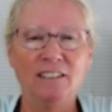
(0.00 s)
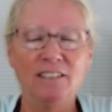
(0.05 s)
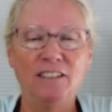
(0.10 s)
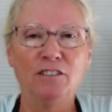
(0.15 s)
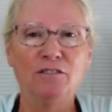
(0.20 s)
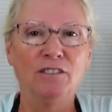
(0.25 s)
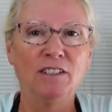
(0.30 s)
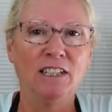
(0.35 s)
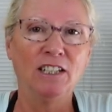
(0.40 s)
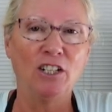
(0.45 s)
they're
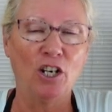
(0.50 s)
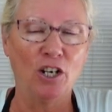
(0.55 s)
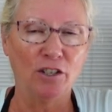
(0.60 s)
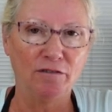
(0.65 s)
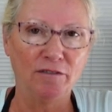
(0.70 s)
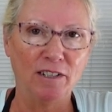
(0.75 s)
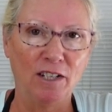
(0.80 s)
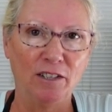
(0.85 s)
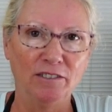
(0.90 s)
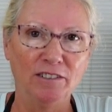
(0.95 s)
really
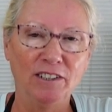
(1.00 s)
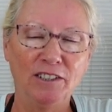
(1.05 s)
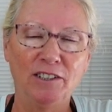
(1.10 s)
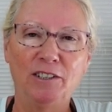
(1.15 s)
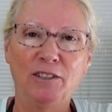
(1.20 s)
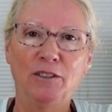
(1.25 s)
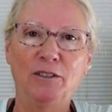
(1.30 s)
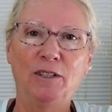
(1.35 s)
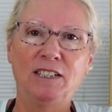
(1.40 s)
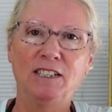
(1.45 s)
heartfelt. You
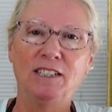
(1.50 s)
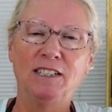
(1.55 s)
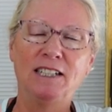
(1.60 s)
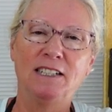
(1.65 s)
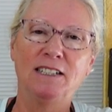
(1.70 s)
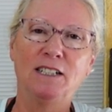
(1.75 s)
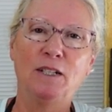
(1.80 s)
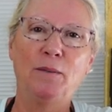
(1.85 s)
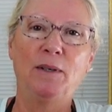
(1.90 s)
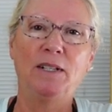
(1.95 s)
know, I just had
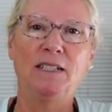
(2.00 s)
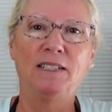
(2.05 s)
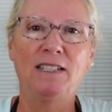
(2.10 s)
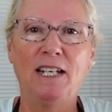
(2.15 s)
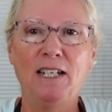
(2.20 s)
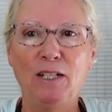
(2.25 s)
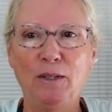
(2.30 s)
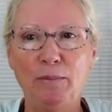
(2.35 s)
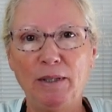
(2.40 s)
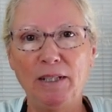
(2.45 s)
somebody
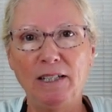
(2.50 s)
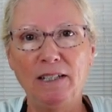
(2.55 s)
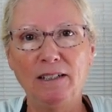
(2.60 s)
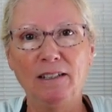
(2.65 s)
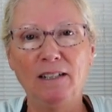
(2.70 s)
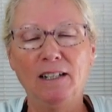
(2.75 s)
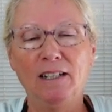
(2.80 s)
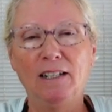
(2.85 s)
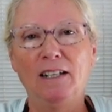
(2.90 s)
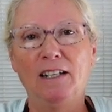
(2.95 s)
say to me
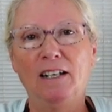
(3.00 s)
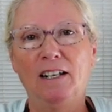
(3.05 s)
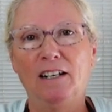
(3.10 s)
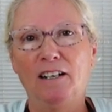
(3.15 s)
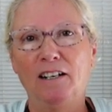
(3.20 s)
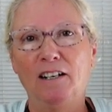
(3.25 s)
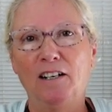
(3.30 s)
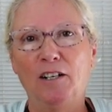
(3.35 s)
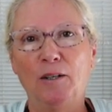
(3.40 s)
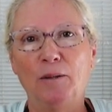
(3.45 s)

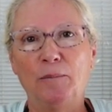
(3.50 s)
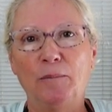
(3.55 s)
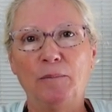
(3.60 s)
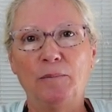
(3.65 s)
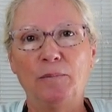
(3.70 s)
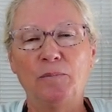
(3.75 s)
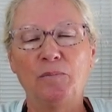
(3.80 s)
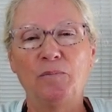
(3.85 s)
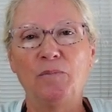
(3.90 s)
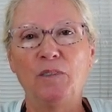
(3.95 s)

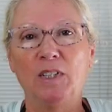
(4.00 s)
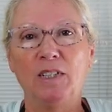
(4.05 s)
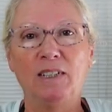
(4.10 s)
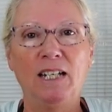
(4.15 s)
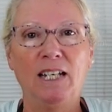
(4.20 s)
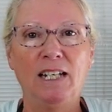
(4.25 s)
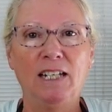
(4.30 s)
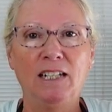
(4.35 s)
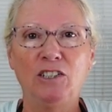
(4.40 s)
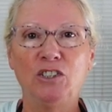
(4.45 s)
that
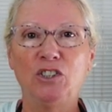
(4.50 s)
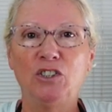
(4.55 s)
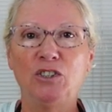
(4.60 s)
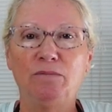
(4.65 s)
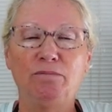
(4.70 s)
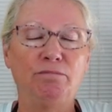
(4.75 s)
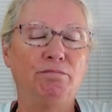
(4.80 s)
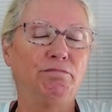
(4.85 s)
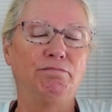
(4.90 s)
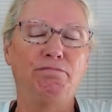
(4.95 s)
they,
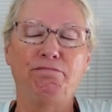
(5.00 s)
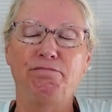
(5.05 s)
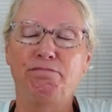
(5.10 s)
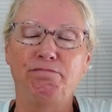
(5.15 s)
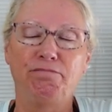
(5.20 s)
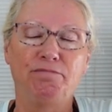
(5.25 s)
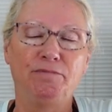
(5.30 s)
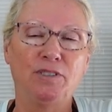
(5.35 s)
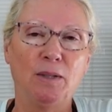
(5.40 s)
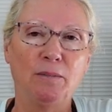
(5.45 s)

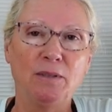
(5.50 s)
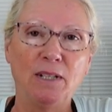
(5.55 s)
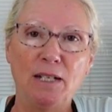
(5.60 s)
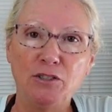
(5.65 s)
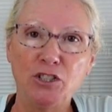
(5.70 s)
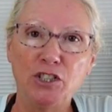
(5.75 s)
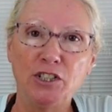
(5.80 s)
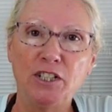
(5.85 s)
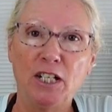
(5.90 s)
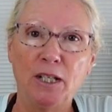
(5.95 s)
sometimes
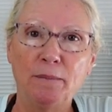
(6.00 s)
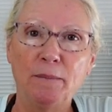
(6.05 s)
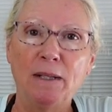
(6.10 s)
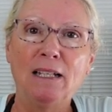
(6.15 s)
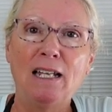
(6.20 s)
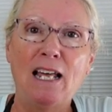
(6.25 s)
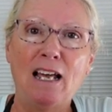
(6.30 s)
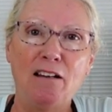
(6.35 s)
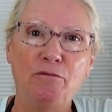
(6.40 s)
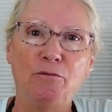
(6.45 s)
just hearing me
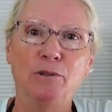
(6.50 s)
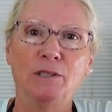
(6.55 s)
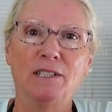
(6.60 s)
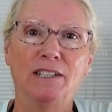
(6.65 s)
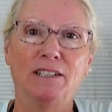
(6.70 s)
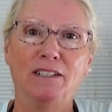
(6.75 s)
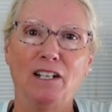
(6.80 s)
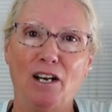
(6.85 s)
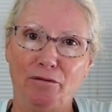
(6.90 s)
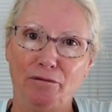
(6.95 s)
laugh was
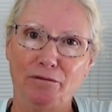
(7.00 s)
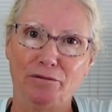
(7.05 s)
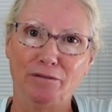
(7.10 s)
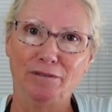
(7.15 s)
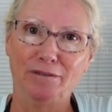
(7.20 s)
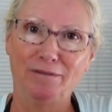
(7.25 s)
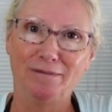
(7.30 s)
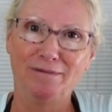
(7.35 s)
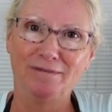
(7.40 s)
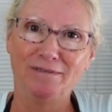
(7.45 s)

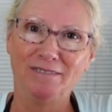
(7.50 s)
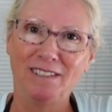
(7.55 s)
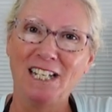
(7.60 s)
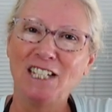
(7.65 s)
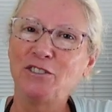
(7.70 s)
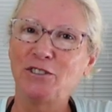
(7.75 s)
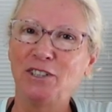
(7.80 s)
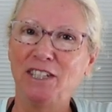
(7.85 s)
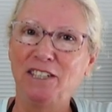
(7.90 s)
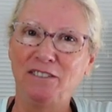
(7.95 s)
enough.
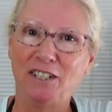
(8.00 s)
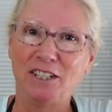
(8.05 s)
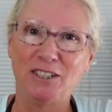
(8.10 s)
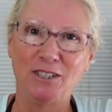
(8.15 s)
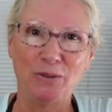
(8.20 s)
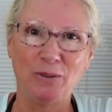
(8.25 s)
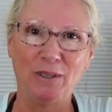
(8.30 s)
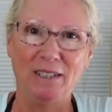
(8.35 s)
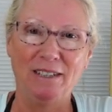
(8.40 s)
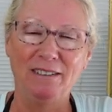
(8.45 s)
That's really very
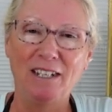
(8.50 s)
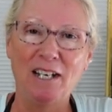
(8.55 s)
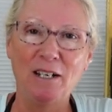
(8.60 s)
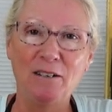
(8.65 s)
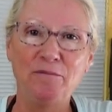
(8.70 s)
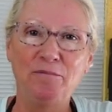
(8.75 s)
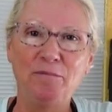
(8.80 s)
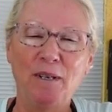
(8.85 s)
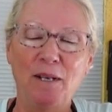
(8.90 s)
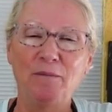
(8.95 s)
sweet.
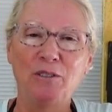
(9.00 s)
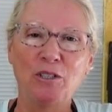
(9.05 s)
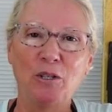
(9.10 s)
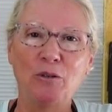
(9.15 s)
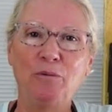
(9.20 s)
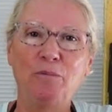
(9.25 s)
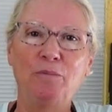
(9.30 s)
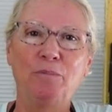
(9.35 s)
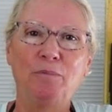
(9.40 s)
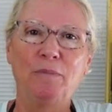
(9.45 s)

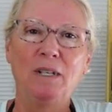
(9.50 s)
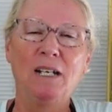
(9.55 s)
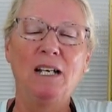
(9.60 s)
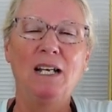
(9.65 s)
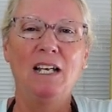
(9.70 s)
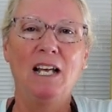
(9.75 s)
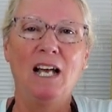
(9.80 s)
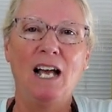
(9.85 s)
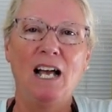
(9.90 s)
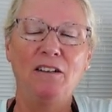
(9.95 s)

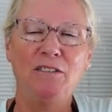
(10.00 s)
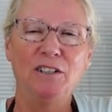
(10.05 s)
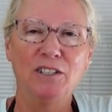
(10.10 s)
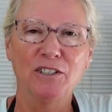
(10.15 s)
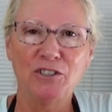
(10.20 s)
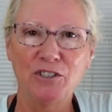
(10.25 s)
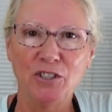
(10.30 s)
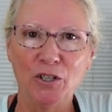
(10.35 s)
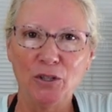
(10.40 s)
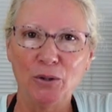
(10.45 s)
I feel
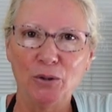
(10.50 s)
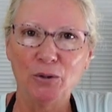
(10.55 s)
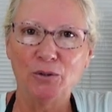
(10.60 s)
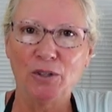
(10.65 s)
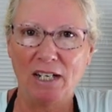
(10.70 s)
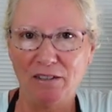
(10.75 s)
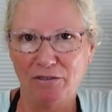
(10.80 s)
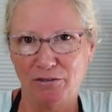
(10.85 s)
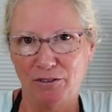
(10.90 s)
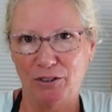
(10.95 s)
so
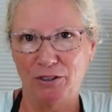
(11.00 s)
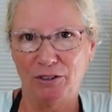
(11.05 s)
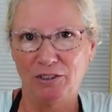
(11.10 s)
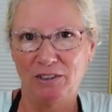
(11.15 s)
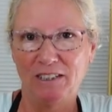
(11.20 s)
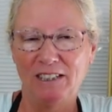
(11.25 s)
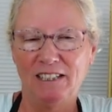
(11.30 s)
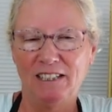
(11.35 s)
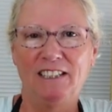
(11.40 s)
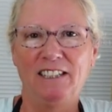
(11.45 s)
grateful
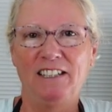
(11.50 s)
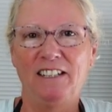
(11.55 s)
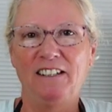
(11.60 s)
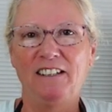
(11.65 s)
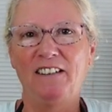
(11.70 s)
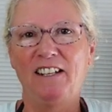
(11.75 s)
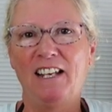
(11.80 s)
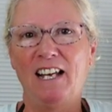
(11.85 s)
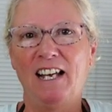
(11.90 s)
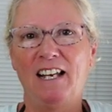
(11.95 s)

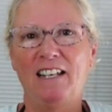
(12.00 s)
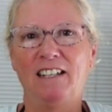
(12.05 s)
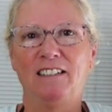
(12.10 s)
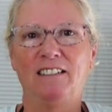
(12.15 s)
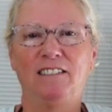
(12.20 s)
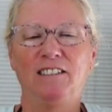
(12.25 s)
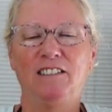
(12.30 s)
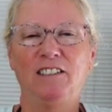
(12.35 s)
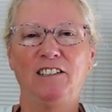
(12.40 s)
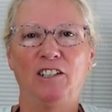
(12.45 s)
that,
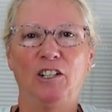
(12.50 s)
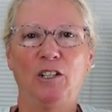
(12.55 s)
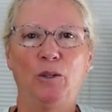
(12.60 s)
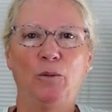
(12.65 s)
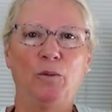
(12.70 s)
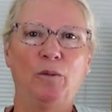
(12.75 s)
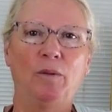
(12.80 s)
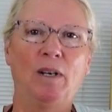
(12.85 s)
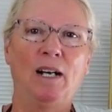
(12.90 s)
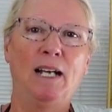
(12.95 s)
you know,
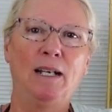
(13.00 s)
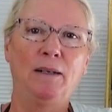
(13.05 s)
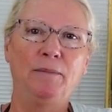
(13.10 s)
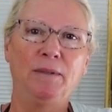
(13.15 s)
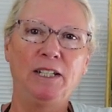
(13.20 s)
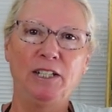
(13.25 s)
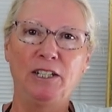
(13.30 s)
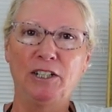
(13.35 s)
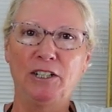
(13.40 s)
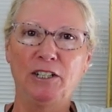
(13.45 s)
I'm
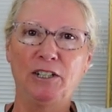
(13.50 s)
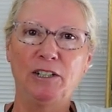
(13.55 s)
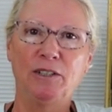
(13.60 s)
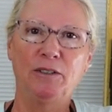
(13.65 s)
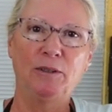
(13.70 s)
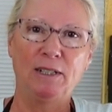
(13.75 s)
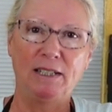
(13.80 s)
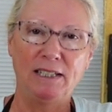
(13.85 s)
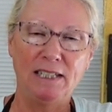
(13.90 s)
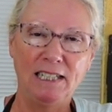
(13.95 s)
here
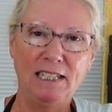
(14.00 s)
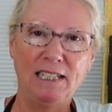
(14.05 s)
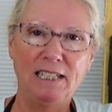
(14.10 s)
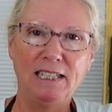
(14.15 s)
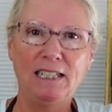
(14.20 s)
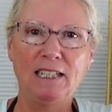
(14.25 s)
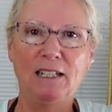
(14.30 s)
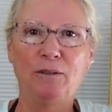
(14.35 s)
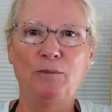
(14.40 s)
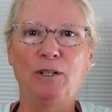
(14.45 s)
with
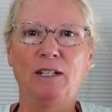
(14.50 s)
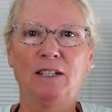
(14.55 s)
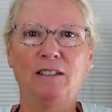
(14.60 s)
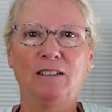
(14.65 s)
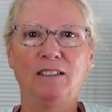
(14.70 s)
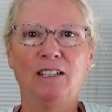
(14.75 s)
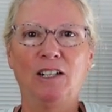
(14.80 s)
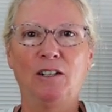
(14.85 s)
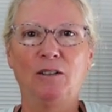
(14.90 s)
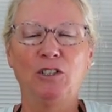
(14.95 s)
Nikki and we're,
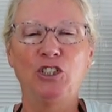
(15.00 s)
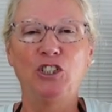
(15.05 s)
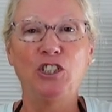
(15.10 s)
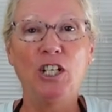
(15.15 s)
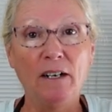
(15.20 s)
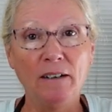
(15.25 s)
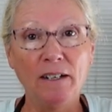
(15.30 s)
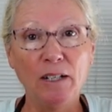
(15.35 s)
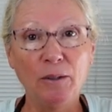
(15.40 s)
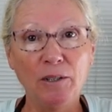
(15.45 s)
you know,
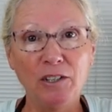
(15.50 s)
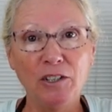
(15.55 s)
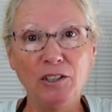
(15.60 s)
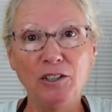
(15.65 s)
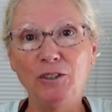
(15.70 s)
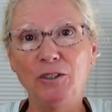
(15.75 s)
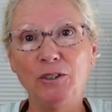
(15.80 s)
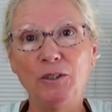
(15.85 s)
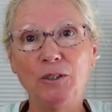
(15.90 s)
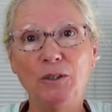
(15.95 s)
sharing with
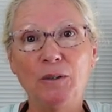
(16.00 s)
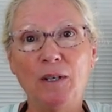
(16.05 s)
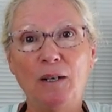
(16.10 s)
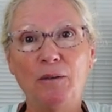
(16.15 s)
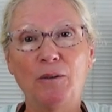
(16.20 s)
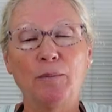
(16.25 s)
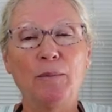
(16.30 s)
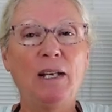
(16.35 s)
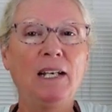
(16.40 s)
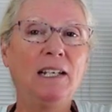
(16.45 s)
you and
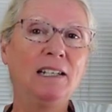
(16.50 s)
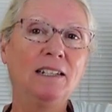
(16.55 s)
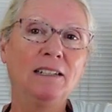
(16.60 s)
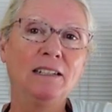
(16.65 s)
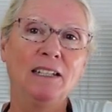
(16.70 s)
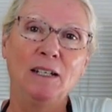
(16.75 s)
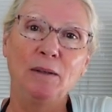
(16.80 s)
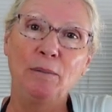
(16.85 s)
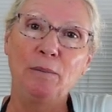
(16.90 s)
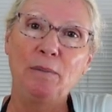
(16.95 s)
we're making an
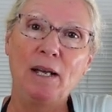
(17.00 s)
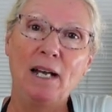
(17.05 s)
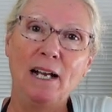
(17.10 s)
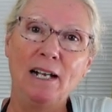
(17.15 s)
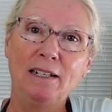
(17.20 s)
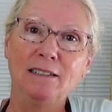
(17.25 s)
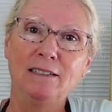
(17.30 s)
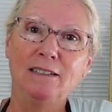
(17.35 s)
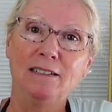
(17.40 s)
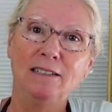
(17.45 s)

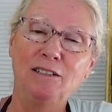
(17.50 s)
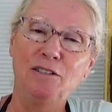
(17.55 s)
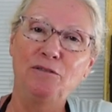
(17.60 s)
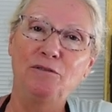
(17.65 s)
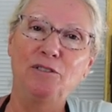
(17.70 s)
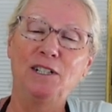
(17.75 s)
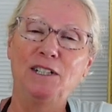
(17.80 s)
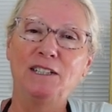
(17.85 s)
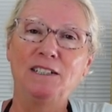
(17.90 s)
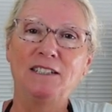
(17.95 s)
impact and a
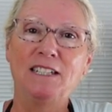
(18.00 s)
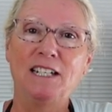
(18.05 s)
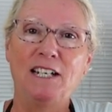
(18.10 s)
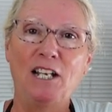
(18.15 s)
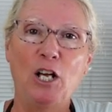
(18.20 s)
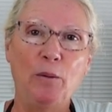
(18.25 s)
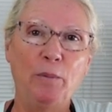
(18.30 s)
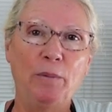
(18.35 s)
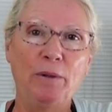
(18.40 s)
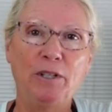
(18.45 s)
difference and
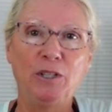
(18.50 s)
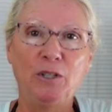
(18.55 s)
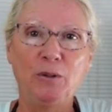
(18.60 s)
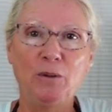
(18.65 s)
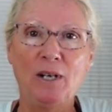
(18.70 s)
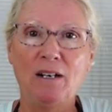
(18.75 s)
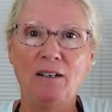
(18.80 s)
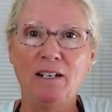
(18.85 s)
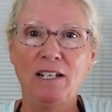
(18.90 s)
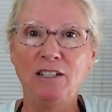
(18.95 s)
helping you
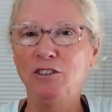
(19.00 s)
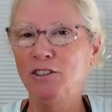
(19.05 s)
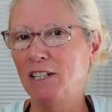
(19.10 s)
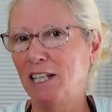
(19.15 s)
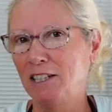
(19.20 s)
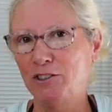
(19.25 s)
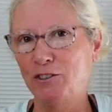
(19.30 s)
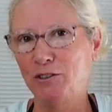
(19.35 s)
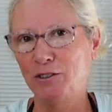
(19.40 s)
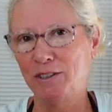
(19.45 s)
out. And you
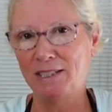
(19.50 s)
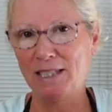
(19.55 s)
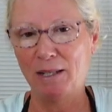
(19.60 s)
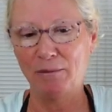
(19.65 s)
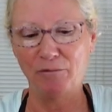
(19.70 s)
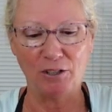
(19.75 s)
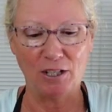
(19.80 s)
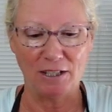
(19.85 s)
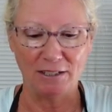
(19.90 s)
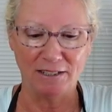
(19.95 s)
guys are doing the same
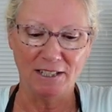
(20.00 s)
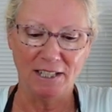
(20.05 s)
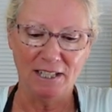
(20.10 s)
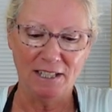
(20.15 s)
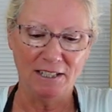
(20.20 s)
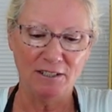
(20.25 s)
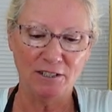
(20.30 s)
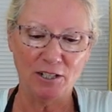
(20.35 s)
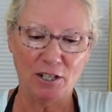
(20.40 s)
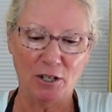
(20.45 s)
for us.
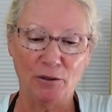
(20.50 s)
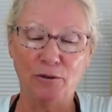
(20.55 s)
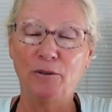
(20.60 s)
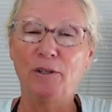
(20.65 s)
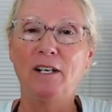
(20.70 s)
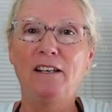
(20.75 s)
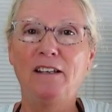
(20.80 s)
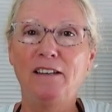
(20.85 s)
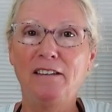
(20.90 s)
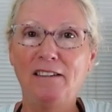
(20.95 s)
So
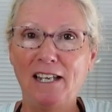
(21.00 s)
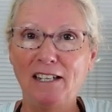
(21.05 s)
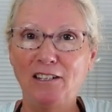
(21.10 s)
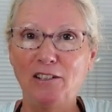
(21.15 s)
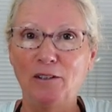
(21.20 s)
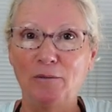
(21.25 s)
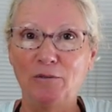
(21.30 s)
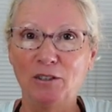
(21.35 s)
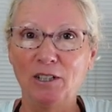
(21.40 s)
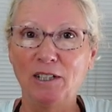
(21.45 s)
thank you.
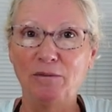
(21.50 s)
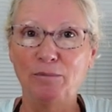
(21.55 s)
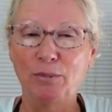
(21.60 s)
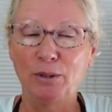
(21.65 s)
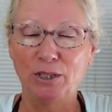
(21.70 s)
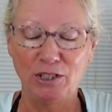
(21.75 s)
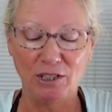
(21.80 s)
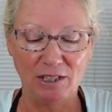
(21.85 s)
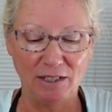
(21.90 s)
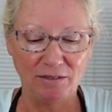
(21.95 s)
I'm really
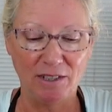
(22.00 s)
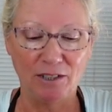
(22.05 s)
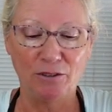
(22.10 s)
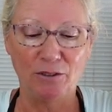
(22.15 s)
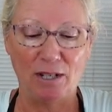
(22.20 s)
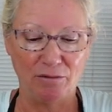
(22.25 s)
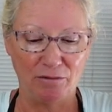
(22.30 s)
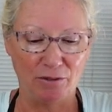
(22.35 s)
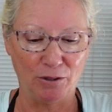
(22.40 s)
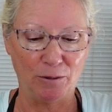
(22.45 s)
appreciative and
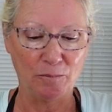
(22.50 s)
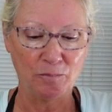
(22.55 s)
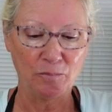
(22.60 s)
grateful.